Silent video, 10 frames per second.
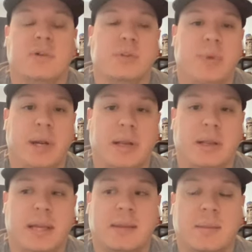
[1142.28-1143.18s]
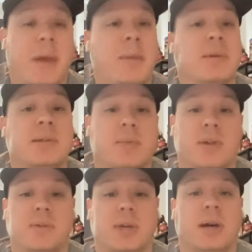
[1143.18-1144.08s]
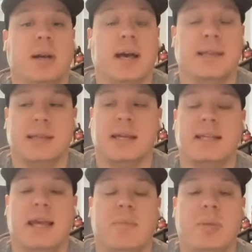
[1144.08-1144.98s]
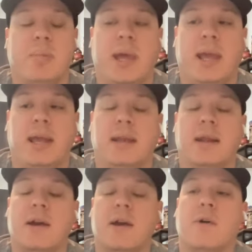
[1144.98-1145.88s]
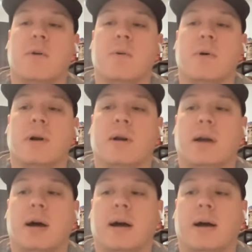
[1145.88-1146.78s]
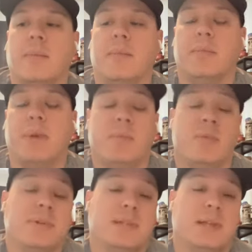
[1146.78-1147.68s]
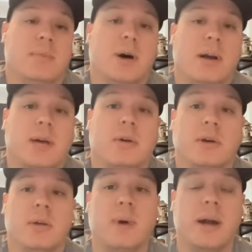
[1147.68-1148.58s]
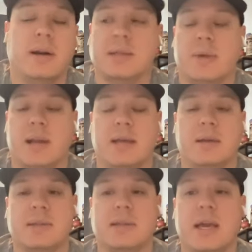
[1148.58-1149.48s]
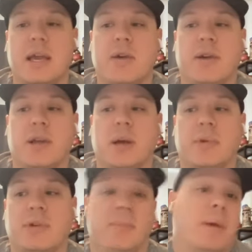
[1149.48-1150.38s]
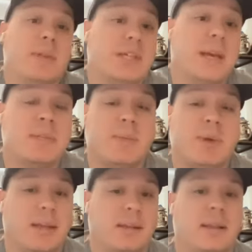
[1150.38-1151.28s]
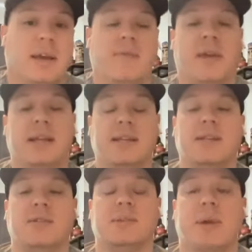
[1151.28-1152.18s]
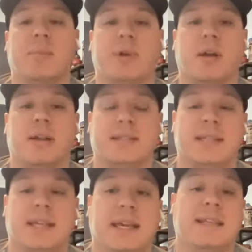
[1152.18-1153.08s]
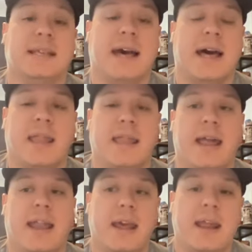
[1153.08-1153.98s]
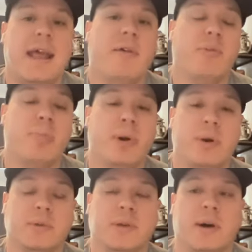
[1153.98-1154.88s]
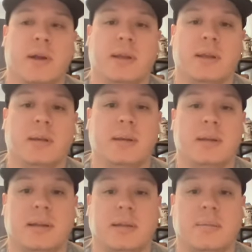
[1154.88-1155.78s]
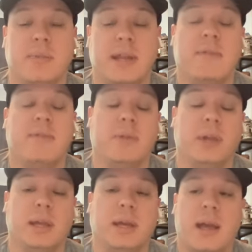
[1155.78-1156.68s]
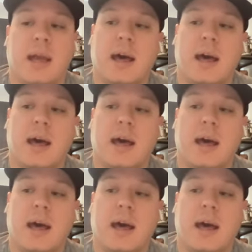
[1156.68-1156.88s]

Jamarian Latham, maybe some of those young guys like a Damon Payne, or maybe we see a Monkel Goodwine or somebody else get opportunity. Maybe James Smith, if he continues to make progress. I think he's a guy that now with Burroughs gone could definitely